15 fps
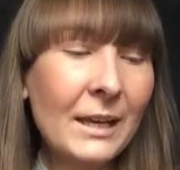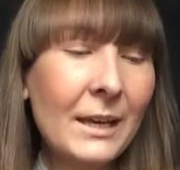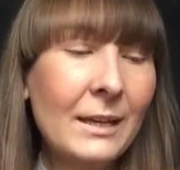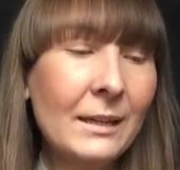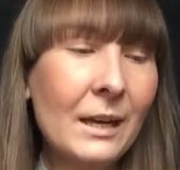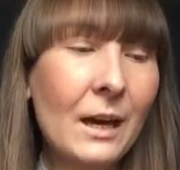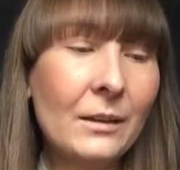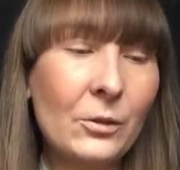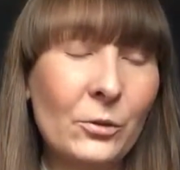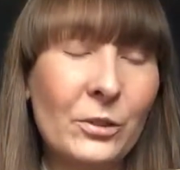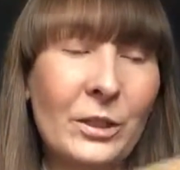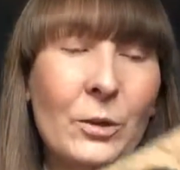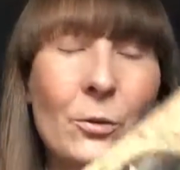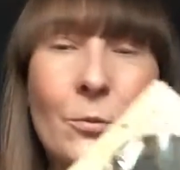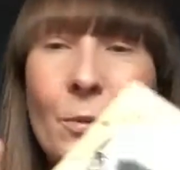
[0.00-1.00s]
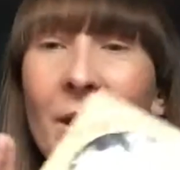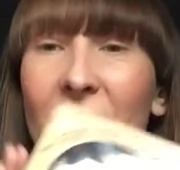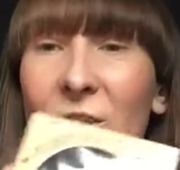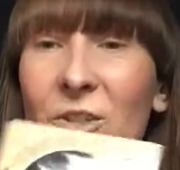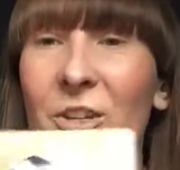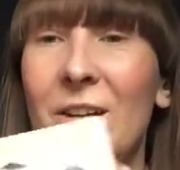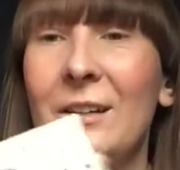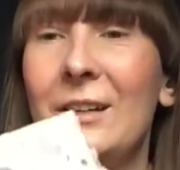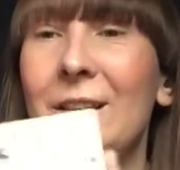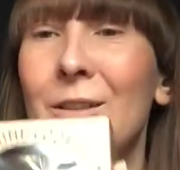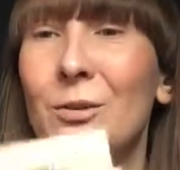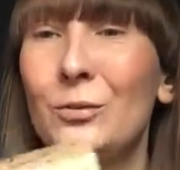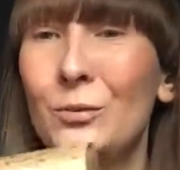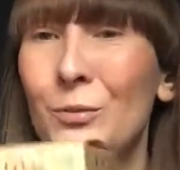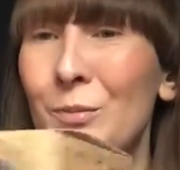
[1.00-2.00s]
any other decoration, and
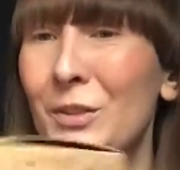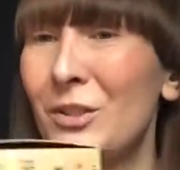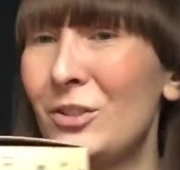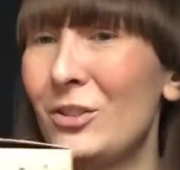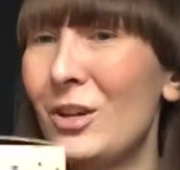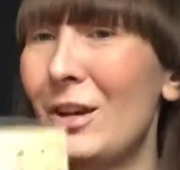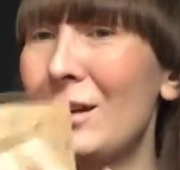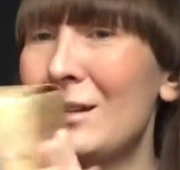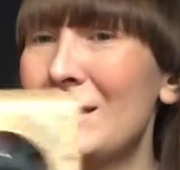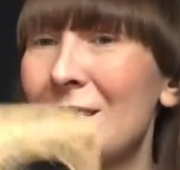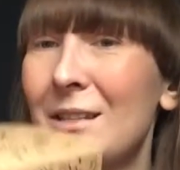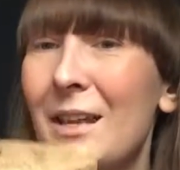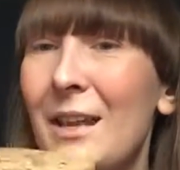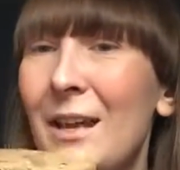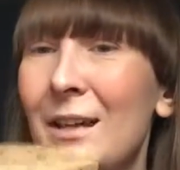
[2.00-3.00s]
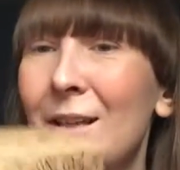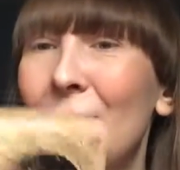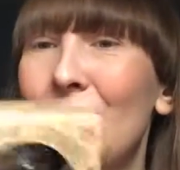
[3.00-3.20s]
it will be just a